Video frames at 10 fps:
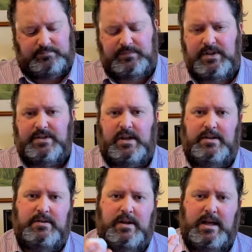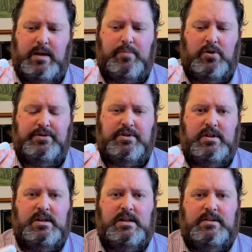say, AirPods,
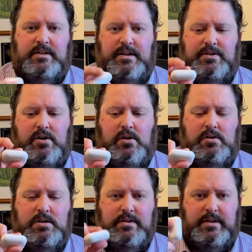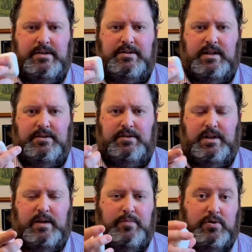these are the standard
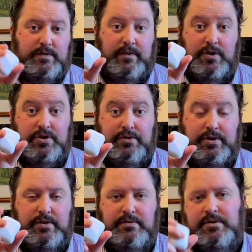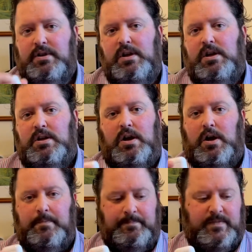AirPods version 2s.
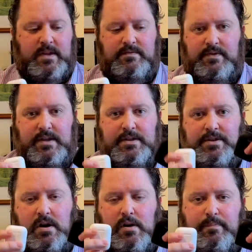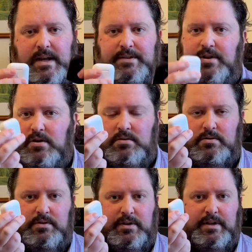These are better
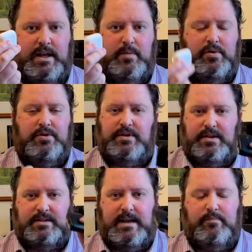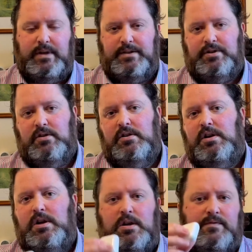than AirPods, they sound better.
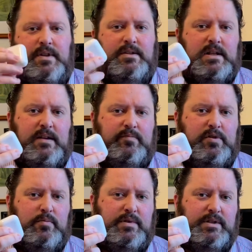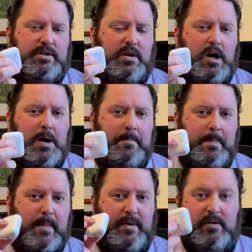These have probably
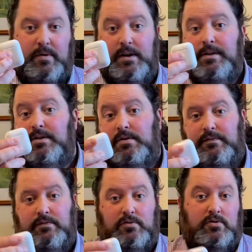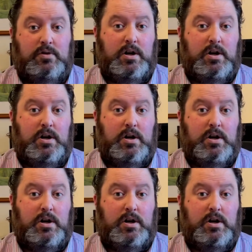better mics for